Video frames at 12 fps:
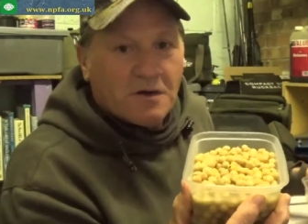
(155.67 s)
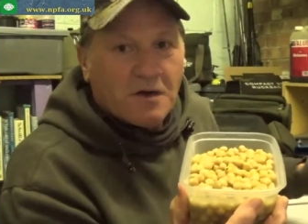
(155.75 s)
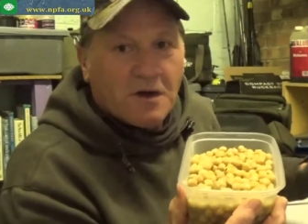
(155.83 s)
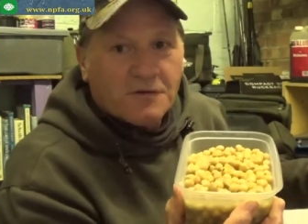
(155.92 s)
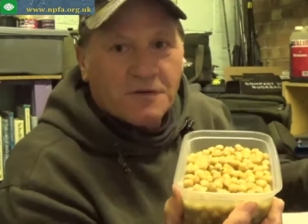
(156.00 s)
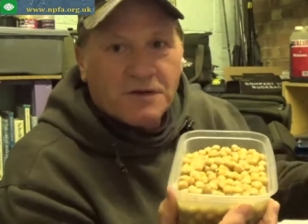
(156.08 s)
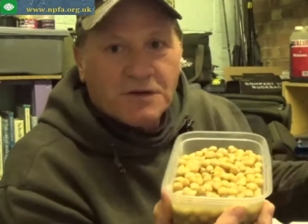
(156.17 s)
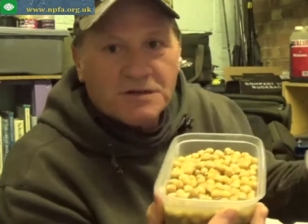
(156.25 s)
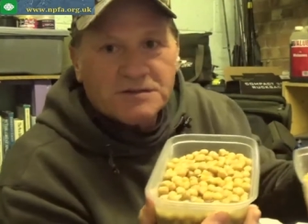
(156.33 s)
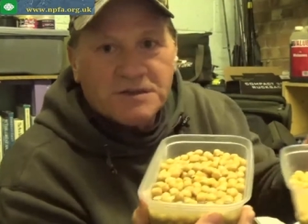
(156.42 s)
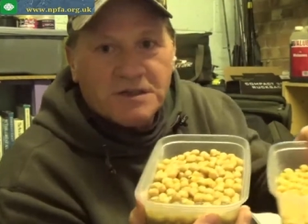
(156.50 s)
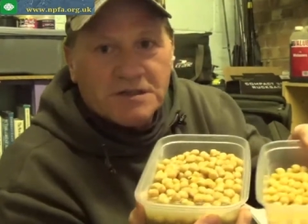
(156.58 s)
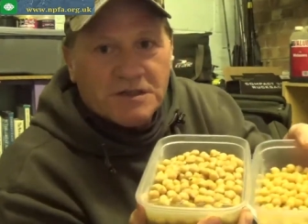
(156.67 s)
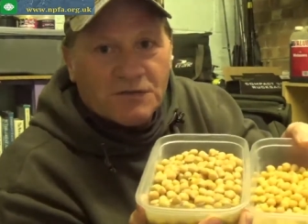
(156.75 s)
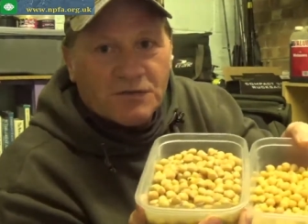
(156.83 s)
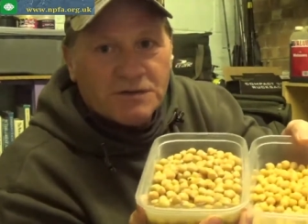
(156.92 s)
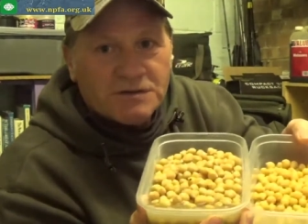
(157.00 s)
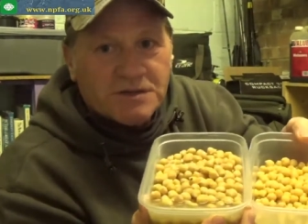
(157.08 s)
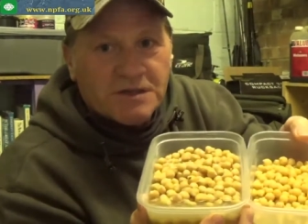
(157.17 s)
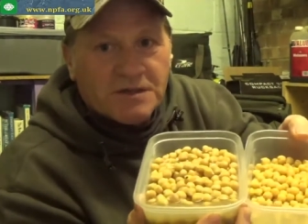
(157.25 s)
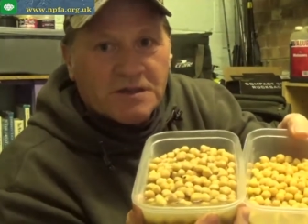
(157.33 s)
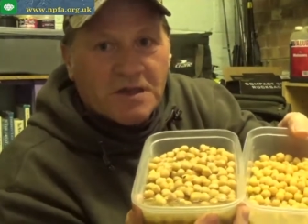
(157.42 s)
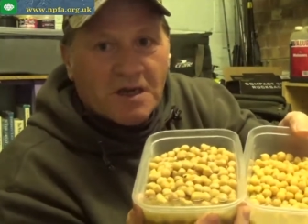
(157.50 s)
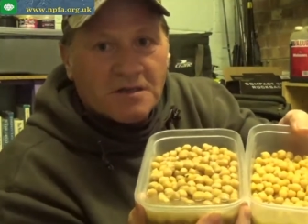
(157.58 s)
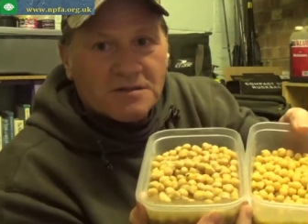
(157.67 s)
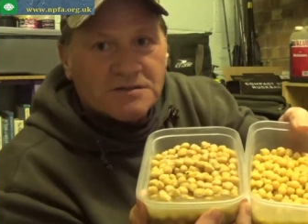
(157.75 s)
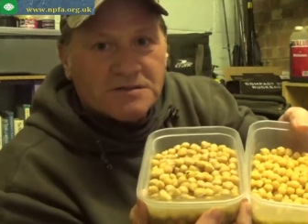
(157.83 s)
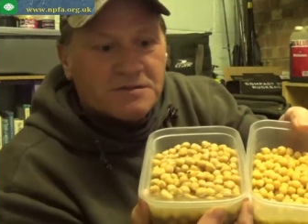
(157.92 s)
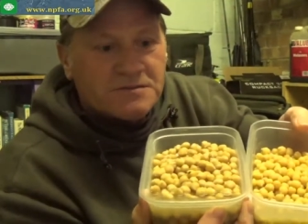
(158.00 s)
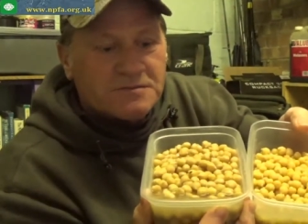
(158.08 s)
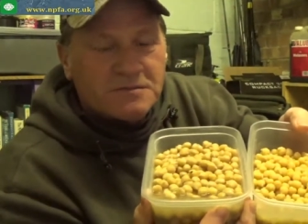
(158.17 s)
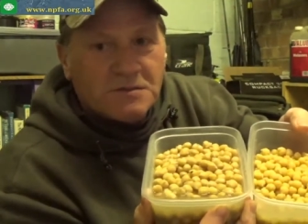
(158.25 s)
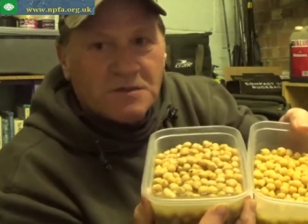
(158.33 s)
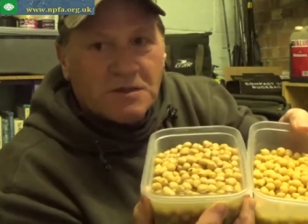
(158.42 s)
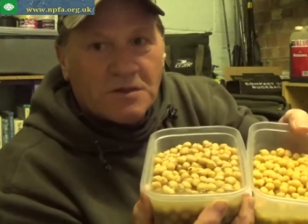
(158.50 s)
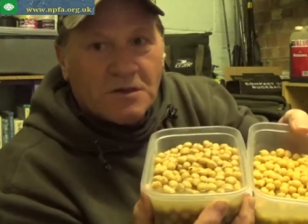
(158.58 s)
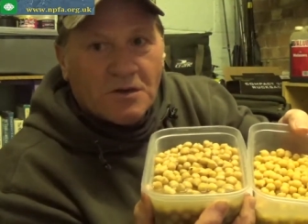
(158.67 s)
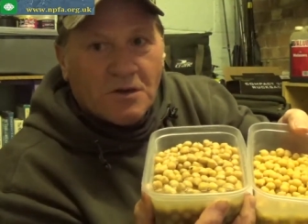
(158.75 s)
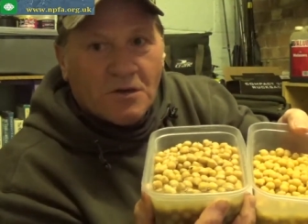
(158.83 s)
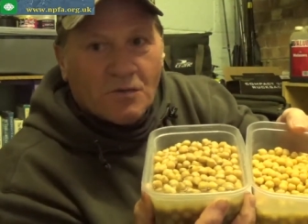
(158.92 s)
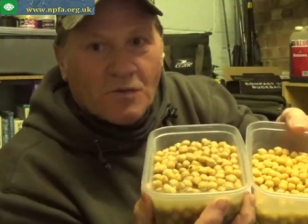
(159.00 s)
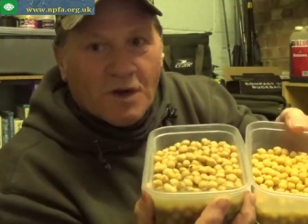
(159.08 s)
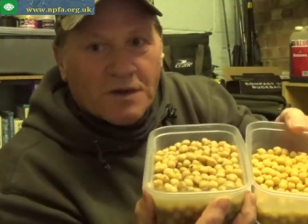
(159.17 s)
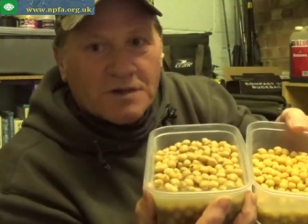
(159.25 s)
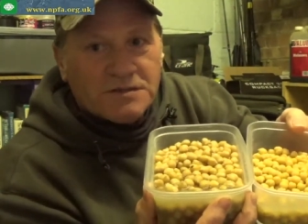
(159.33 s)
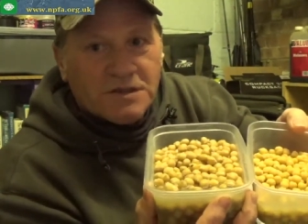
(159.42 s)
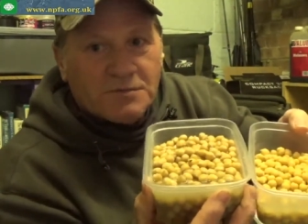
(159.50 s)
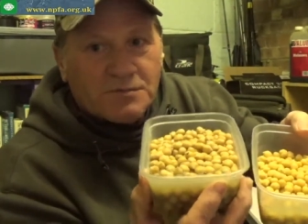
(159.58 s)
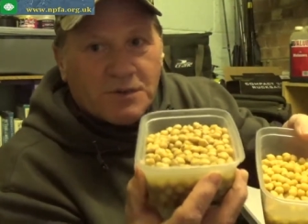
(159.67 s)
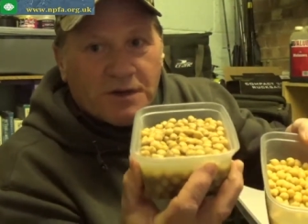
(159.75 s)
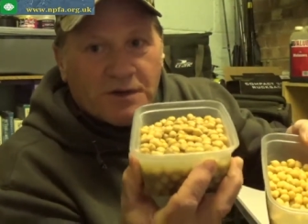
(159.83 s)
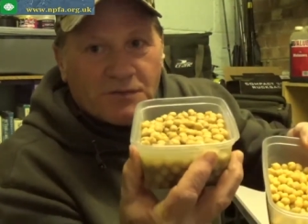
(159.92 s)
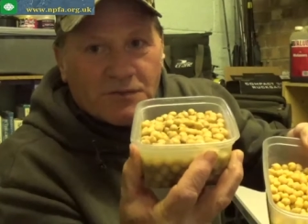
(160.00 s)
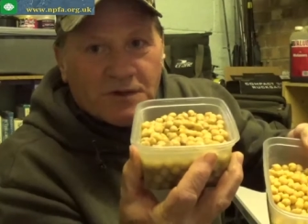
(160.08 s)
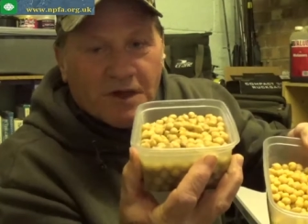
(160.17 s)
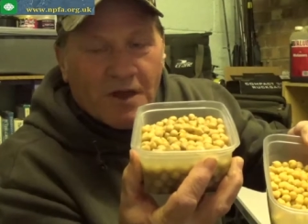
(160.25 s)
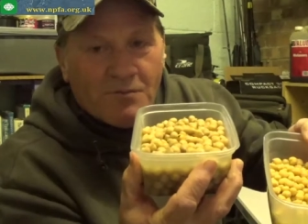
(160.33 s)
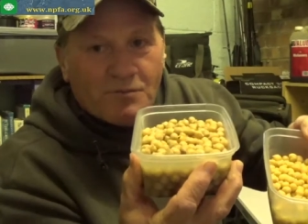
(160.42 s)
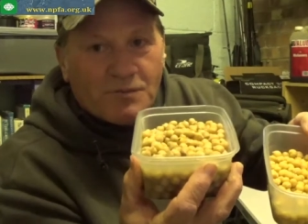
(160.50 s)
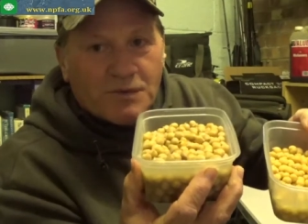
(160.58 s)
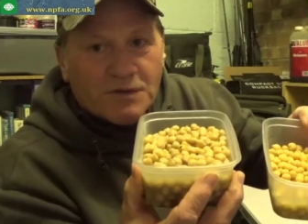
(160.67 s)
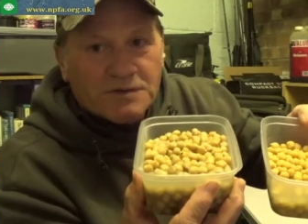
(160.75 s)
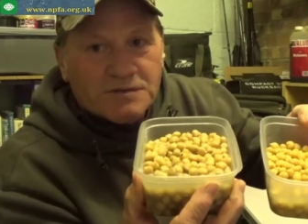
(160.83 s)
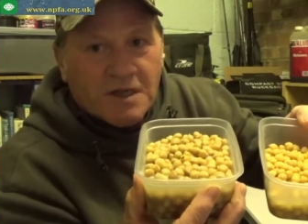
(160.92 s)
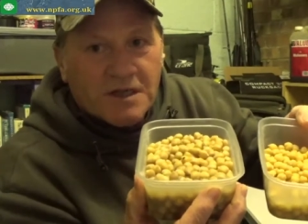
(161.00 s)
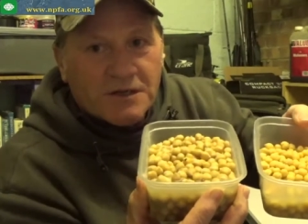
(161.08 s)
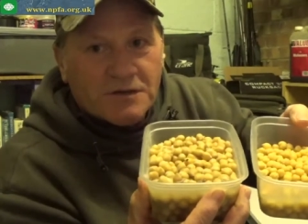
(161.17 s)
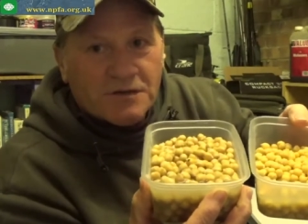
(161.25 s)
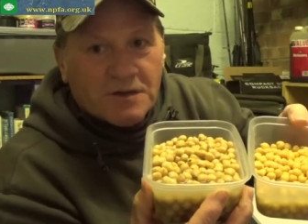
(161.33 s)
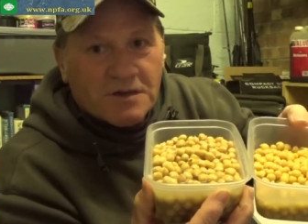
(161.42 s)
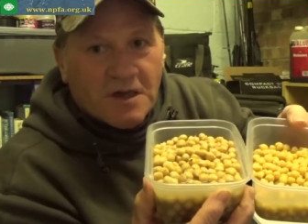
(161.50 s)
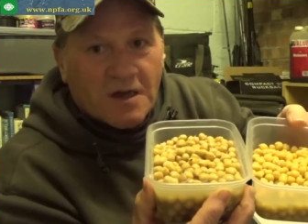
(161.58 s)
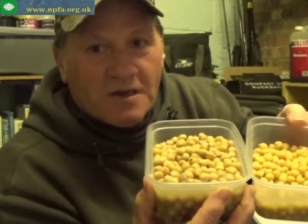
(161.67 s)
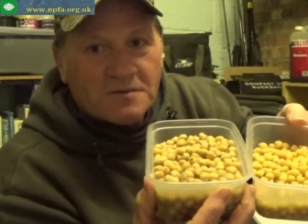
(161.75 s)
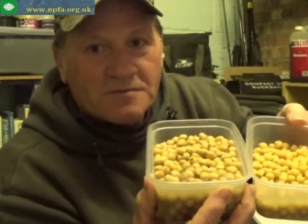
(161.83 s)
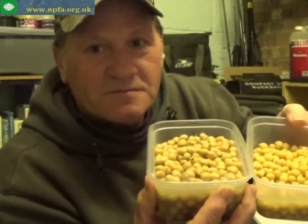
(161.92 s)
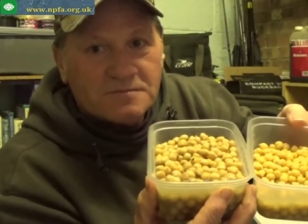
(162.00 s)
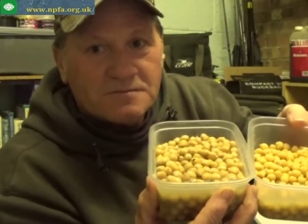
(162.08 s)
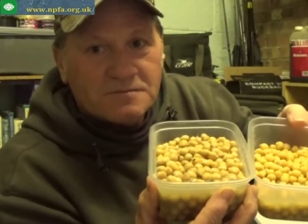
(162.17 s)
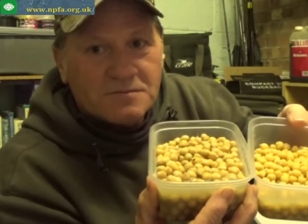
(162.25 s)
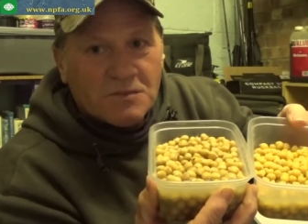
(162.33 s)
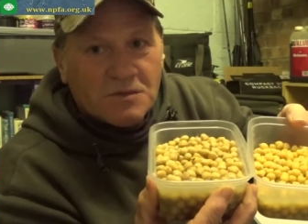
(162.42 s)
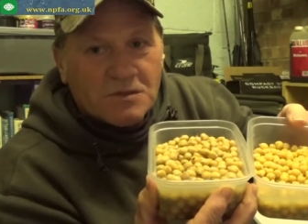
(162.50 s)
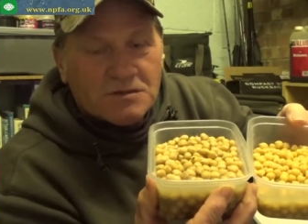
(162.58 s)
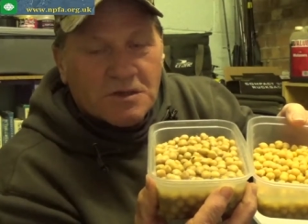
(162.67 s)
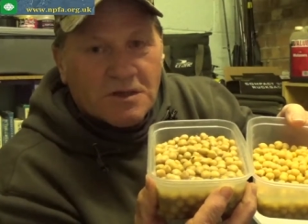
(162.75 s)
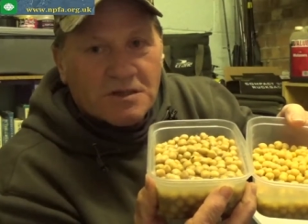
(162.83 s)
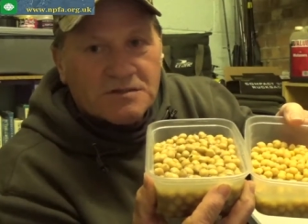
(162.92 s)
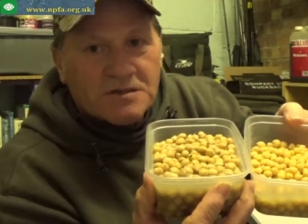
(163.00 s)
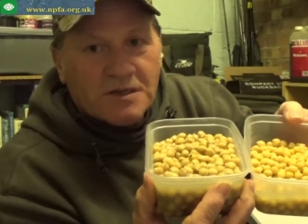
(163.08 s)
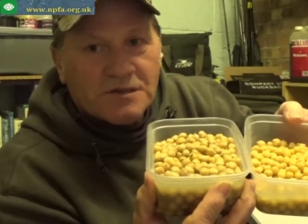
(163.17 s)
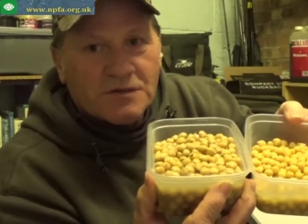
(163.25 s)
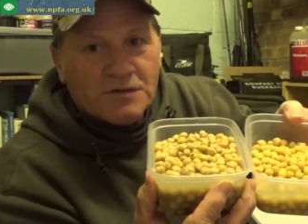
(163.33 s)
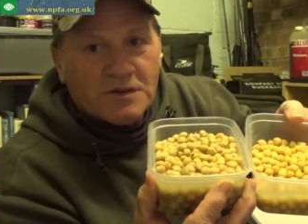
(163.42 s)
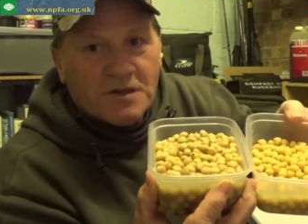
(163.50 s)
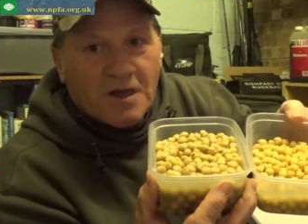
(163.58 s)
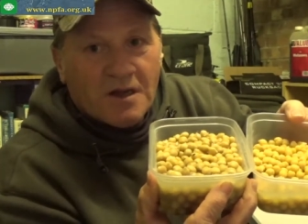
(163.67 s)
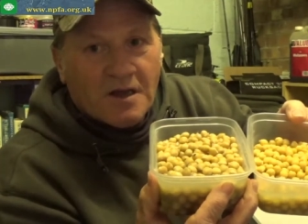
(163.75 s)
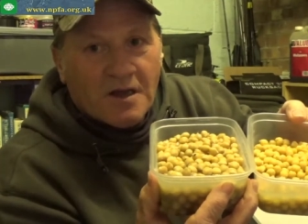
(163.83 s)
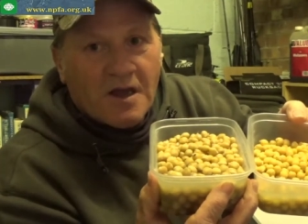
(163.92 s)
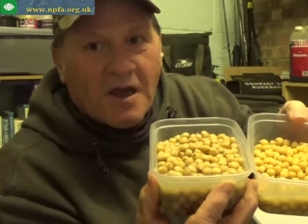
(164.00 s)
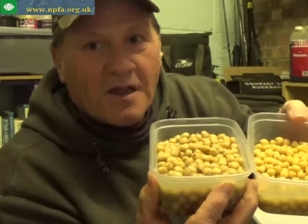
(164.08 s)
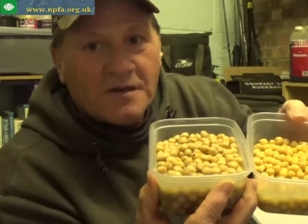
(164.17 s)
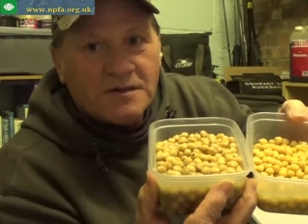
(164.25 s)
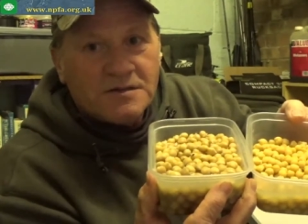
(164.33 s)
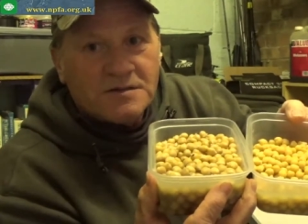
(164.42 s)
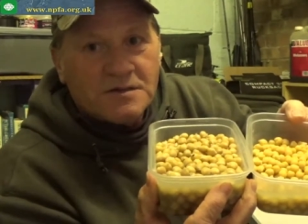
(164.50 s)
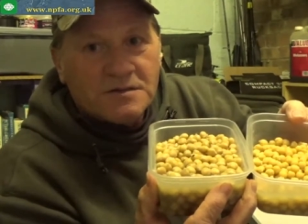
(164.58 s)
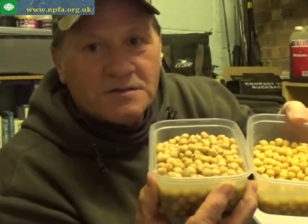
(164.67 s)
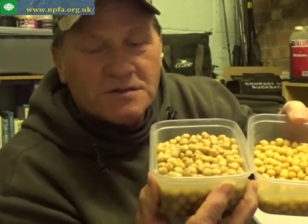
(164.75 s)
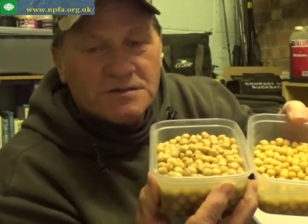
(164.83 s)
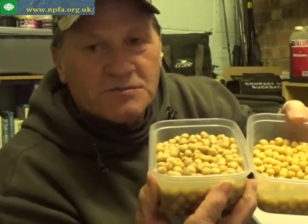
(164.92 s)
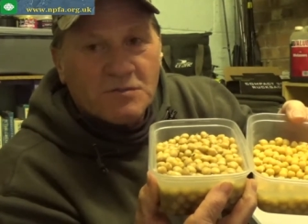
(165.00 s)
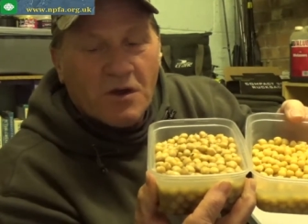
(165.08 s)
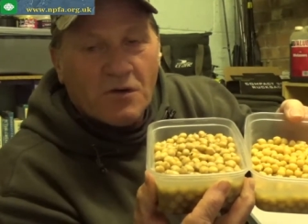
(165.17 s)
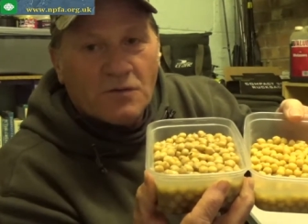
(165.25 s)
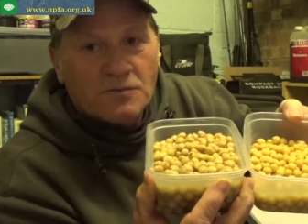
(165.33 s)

I think you can see the difference in the colours, where the chickpea with the hemp has taken on the colour. So that's taken on the colour and the smell